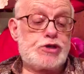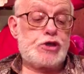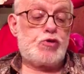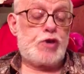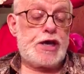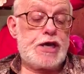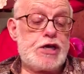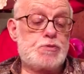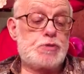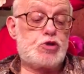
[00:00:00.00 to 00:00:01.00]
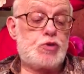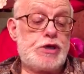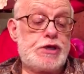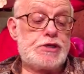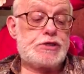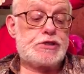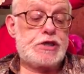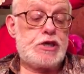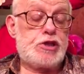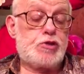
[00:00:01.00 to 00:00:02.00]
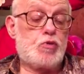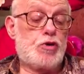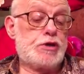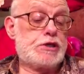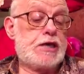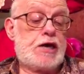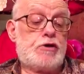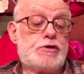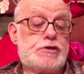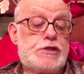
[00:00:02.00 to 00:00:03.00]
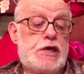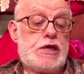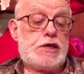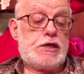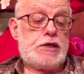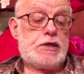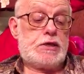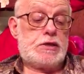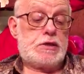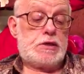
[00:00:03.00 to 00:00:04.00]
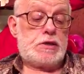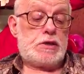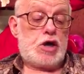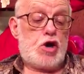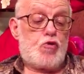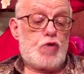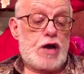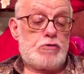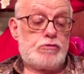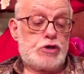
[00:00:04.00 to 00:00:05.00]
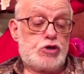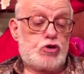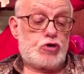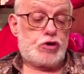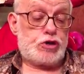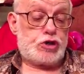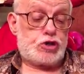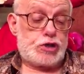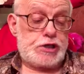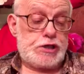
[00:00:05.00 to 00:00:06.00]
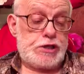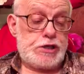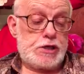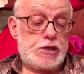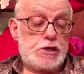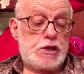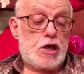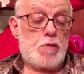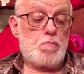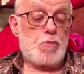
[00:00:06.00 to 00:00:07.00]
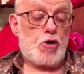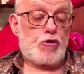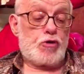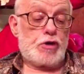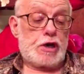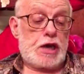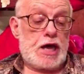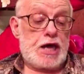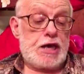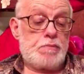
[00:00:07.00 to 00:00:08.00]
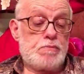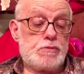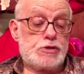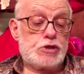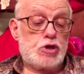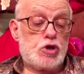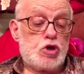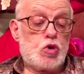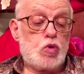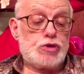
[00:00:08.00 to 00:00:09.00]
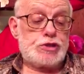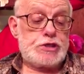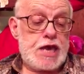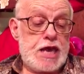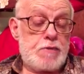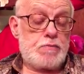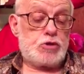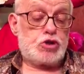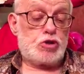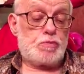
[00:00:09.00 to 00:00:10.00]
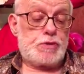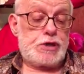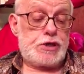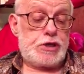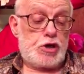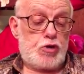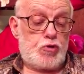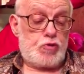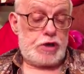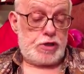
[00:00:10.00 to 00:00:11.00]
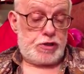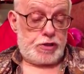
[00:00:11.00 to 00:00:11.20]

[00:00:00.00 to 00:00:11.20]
and rage between his teeth, one cannot say. Around a crooked tree a moral climbs, whose name shall be a wreath.